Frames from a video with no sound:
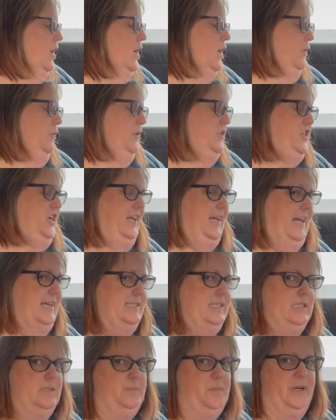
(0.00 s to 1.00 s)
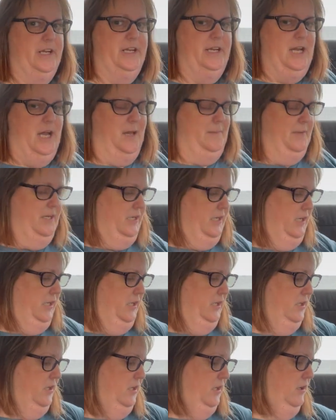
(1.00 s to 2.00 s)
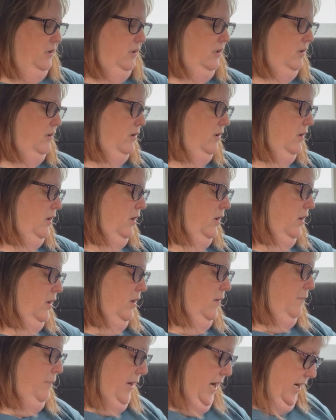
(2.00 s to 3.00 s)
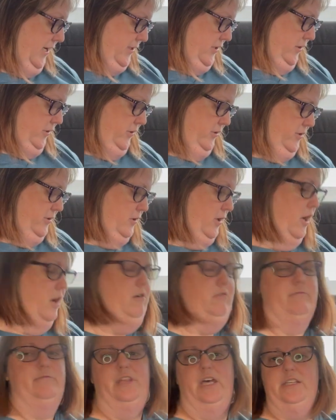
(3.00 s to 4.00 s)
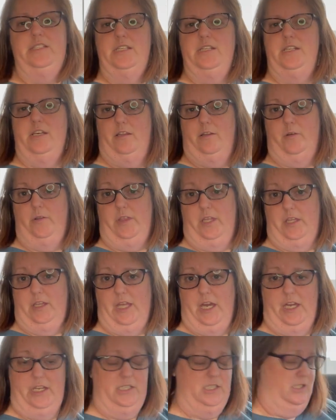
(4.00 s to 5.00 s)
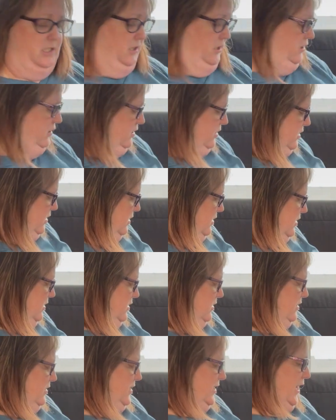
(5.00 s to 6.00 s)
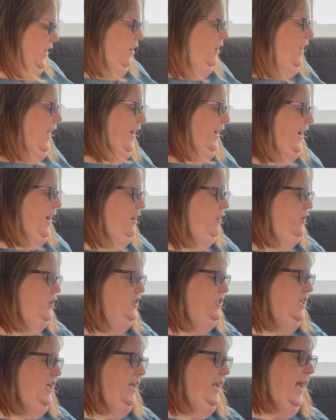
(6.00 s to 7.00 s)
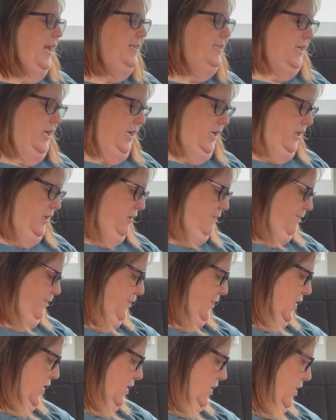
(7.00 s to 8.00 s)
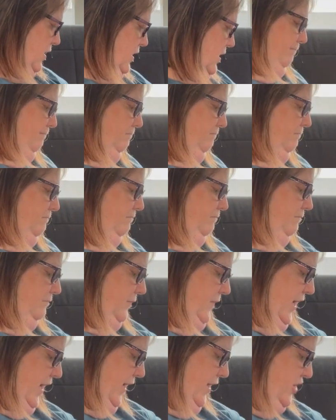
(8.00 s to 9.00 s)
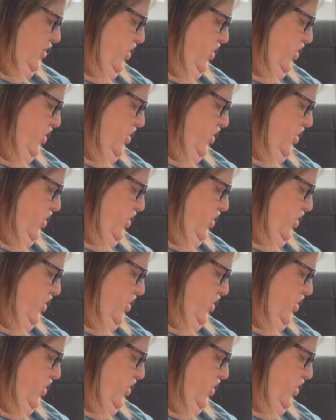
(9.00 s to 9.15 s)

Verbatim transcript: which I guess is pretty common in boxers. Oh, that's another thing that I didn't tell. I got her DNA done. And